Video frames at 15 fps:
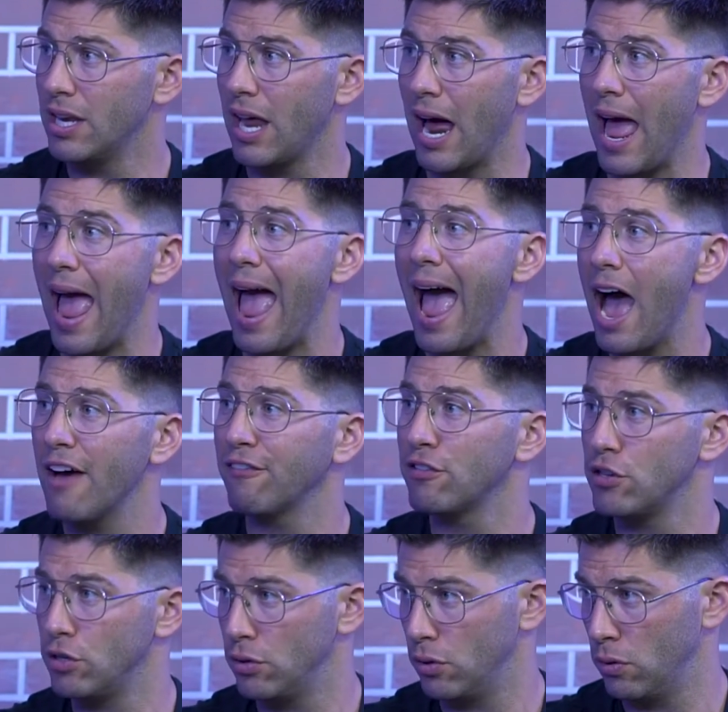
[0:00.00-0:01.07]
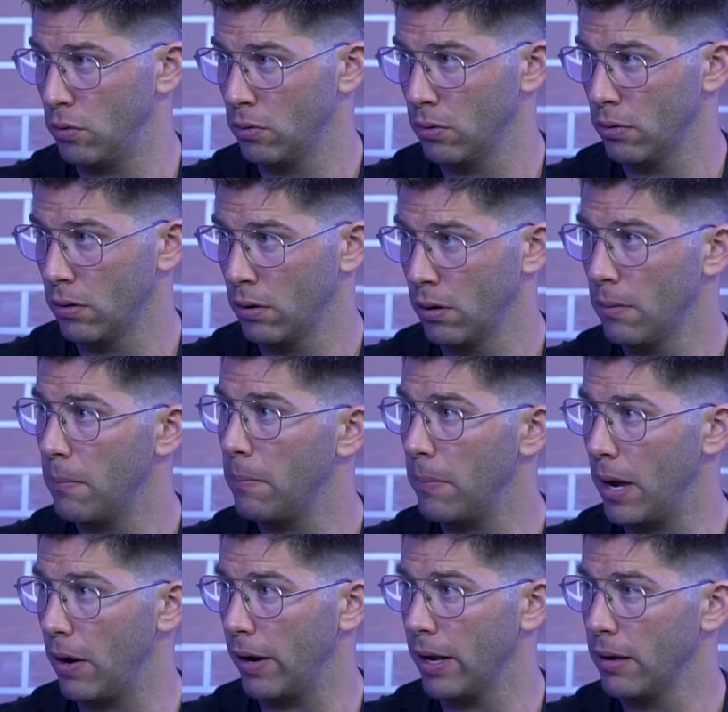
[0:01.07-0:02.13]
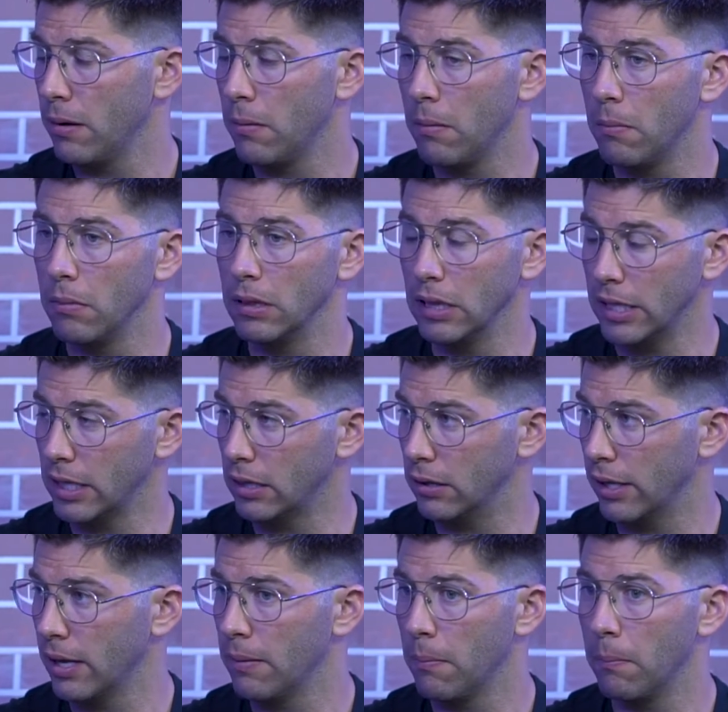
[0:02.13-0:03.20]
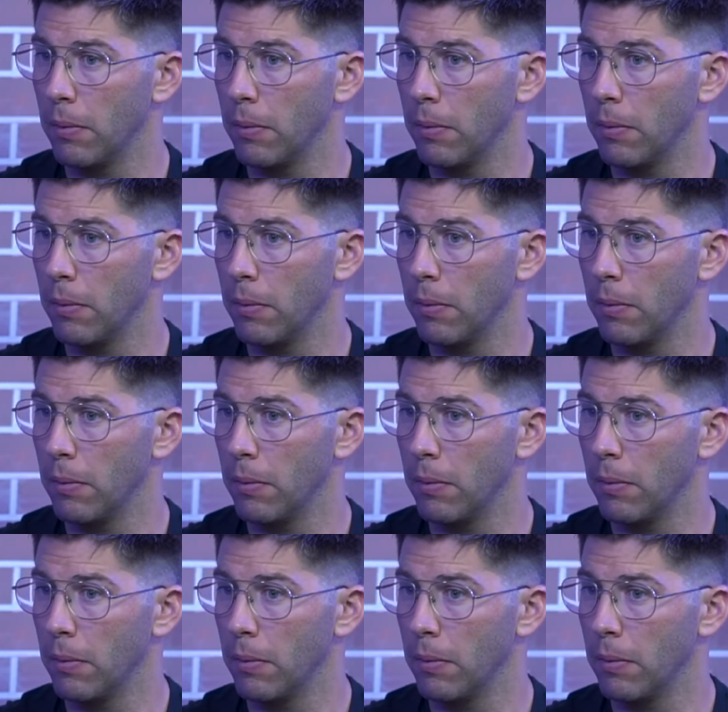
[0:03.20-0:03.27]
not have to marry legally,